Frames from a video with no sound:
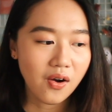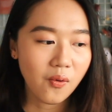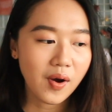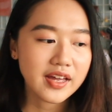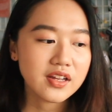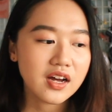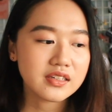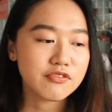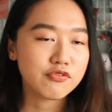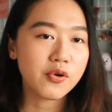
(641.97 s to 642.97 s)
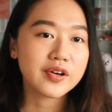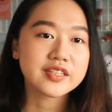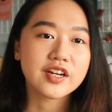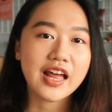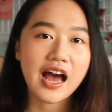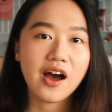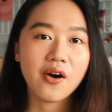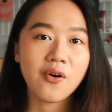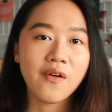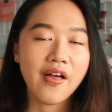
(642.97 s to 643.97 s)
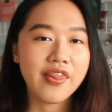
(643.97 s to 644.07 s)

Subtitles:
why not focus on how